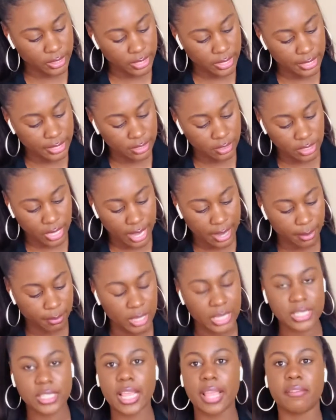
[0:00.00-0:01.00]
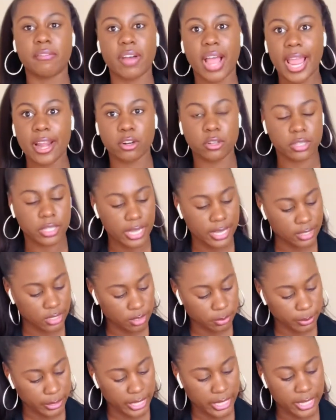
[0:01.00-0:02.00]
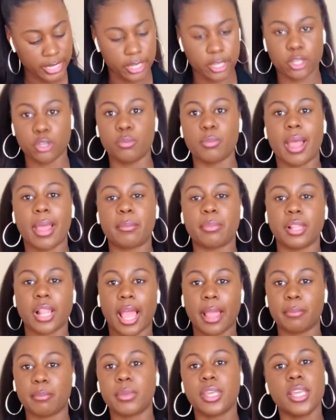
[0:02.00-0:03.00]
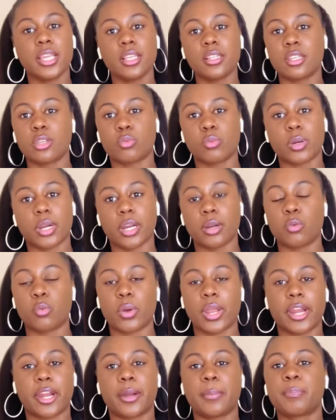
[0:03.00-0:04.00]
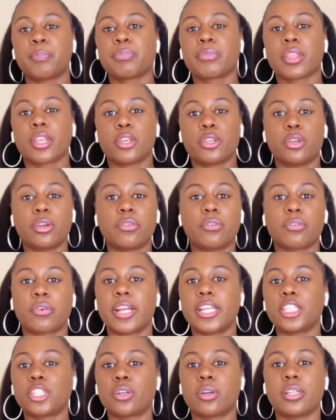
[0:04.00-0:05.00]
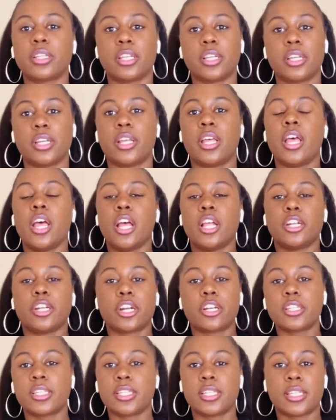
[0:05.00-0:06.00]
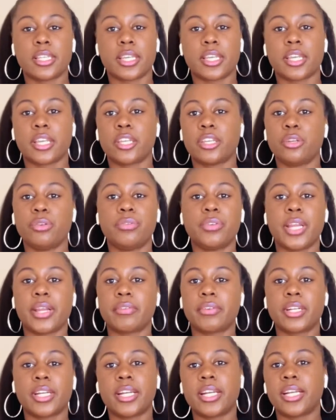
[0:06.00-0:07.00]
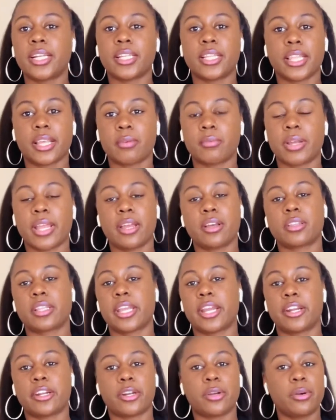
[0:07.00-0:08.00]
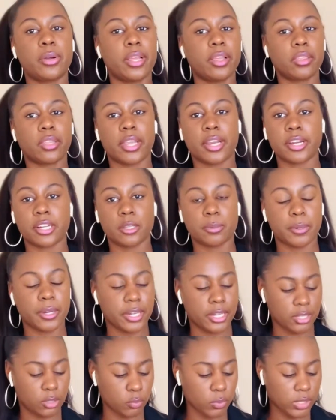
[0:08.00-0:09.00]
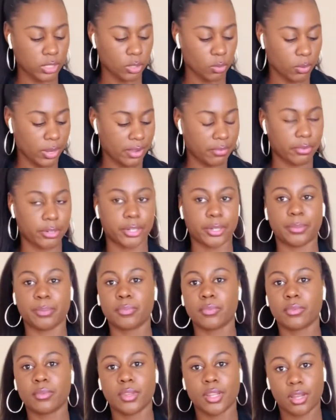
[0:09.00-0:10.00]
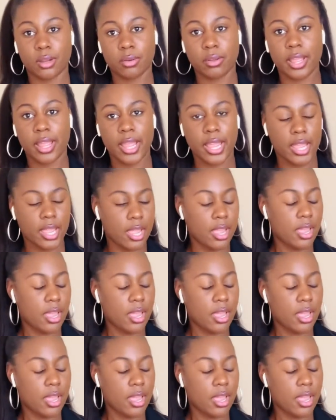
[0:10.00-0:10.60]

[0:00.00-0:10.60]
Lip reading: things, like let's say vital signs at the beginning. You might be like me to where you're fresh on the nursing scene. You've never done anything with healthcare, no healthcare experience whatsoever. Okay.